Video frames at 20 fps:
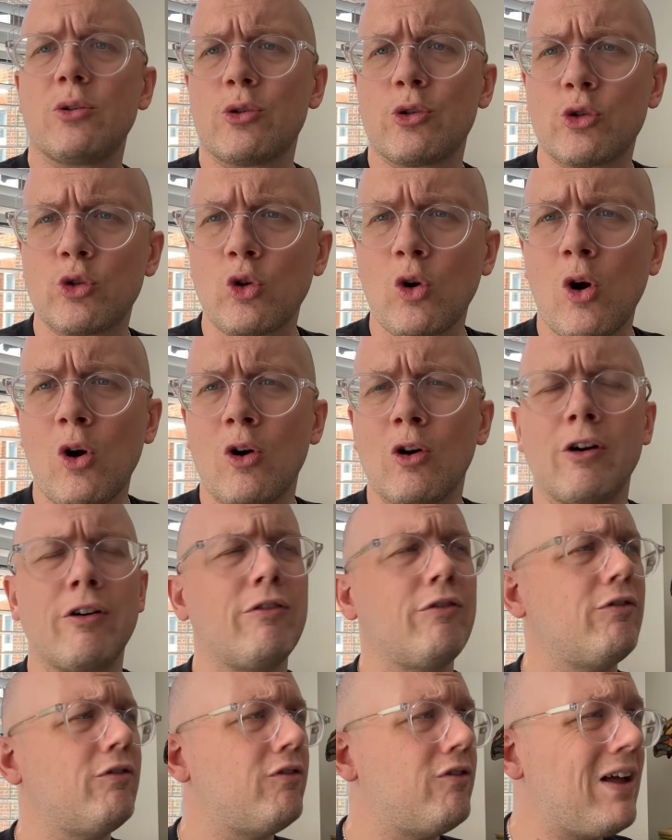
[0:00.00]

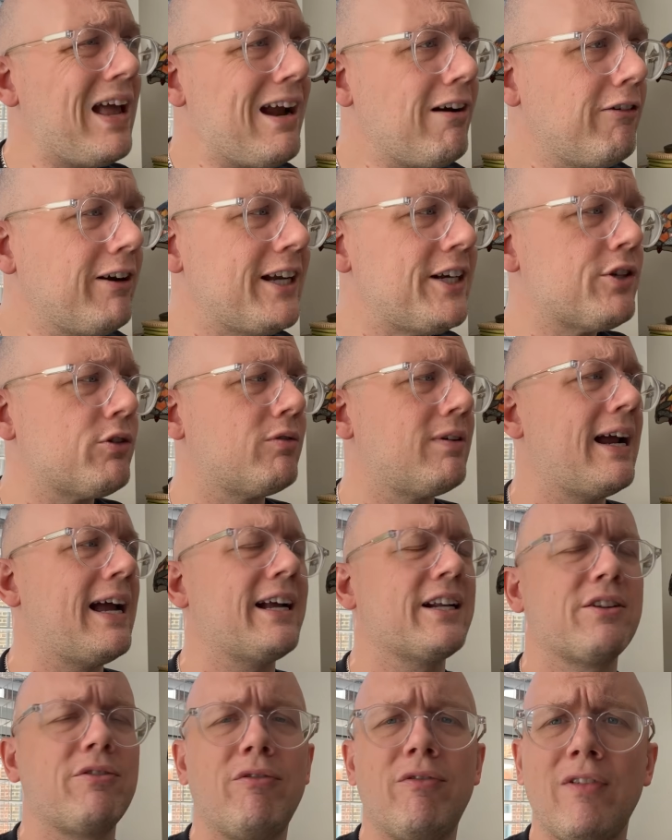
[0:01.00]
strong, very
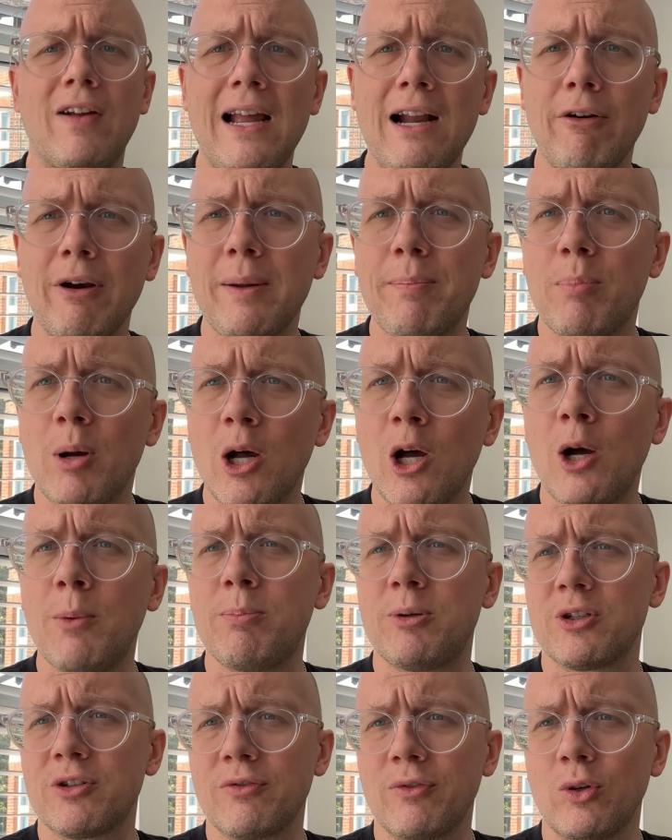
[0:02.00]
direct, very
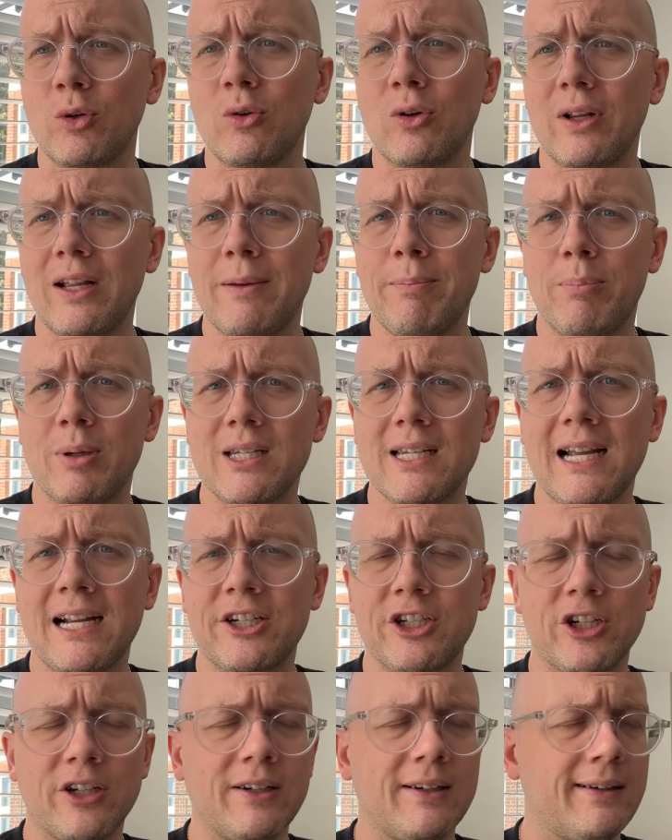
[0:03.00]
purposeful in
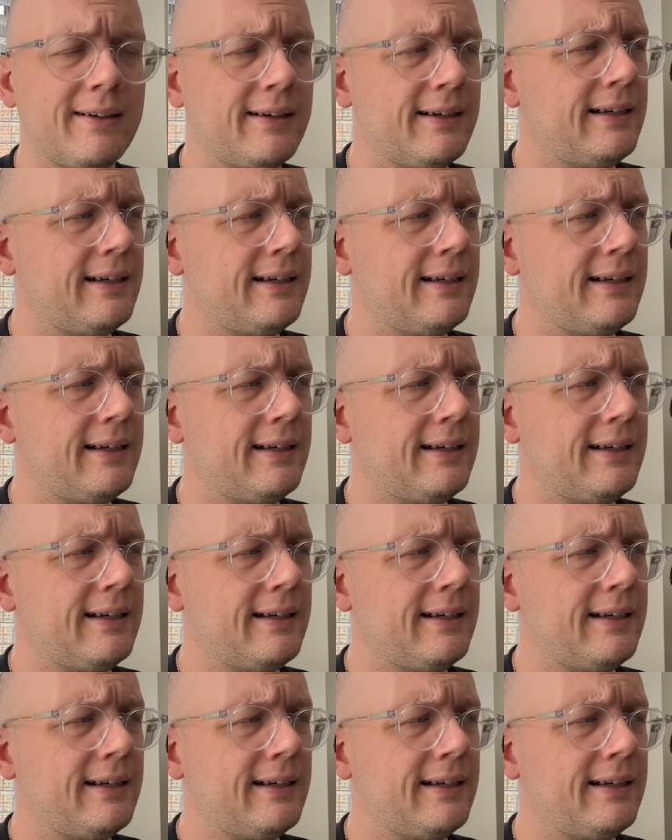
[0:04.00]
possession.